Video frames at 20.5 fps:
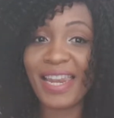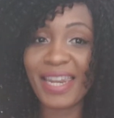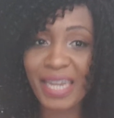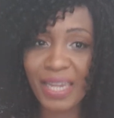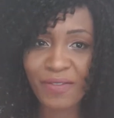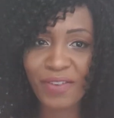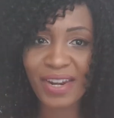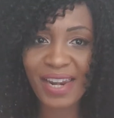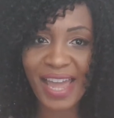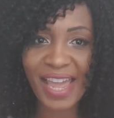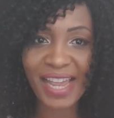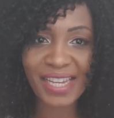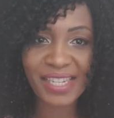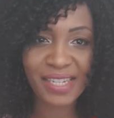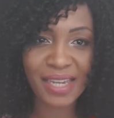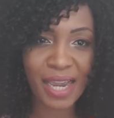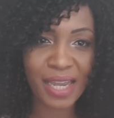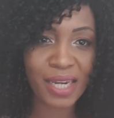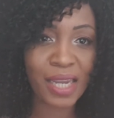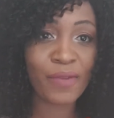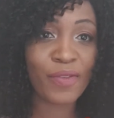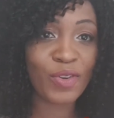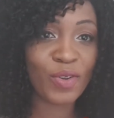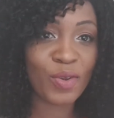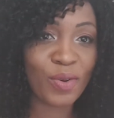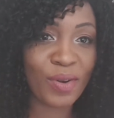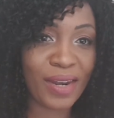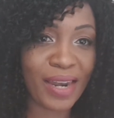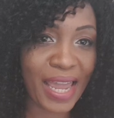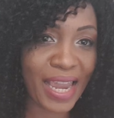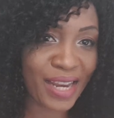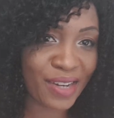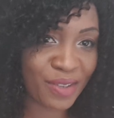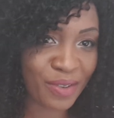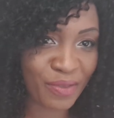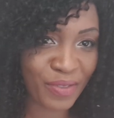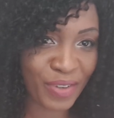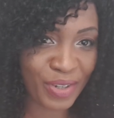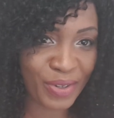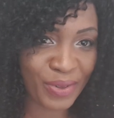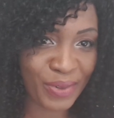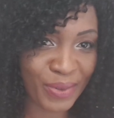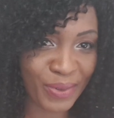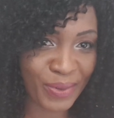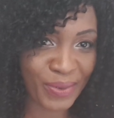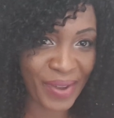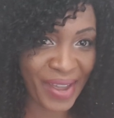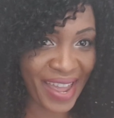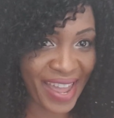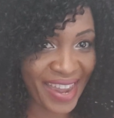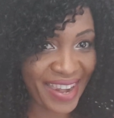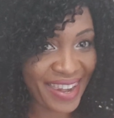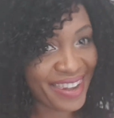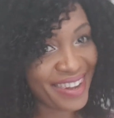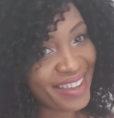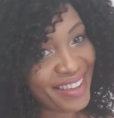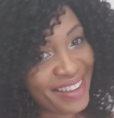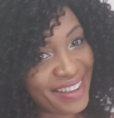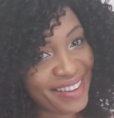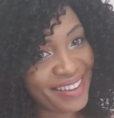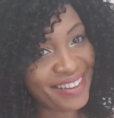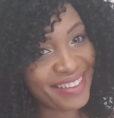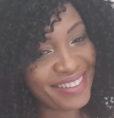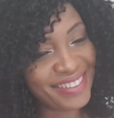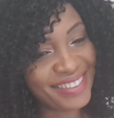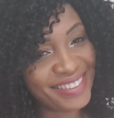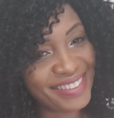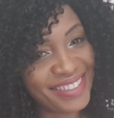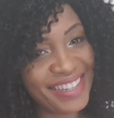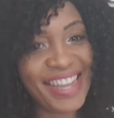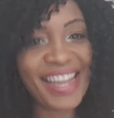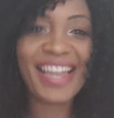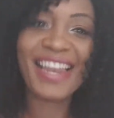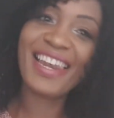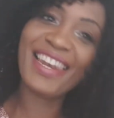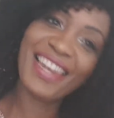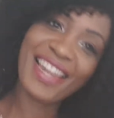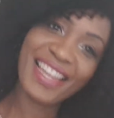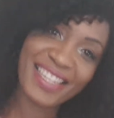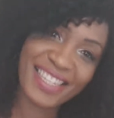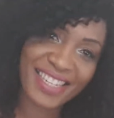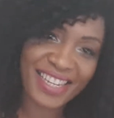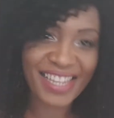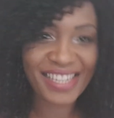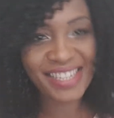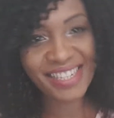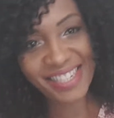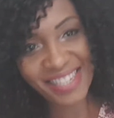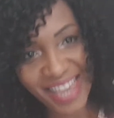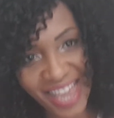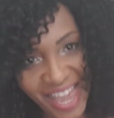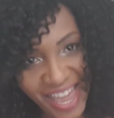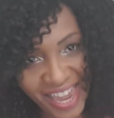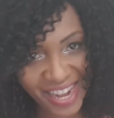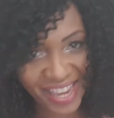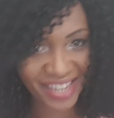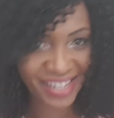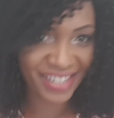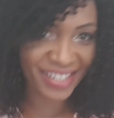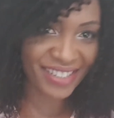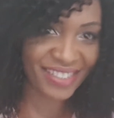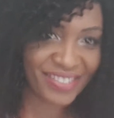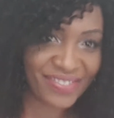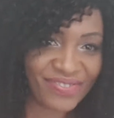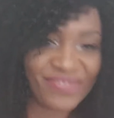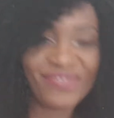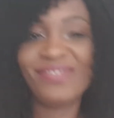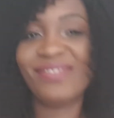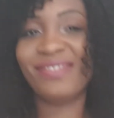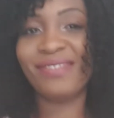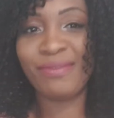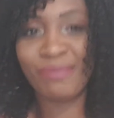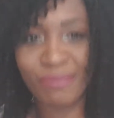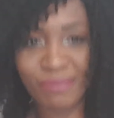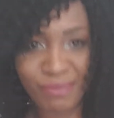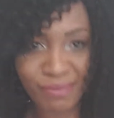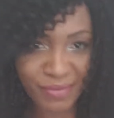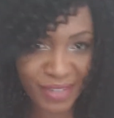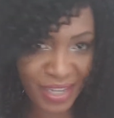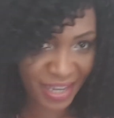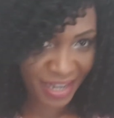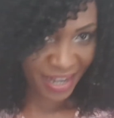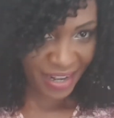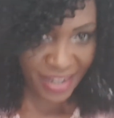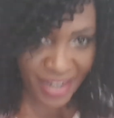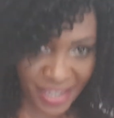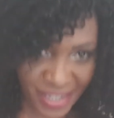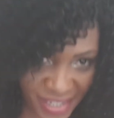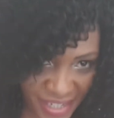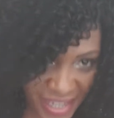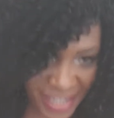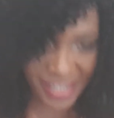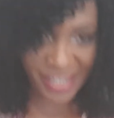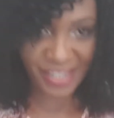leave a like sign if you do like the video, and let's get started. Let's get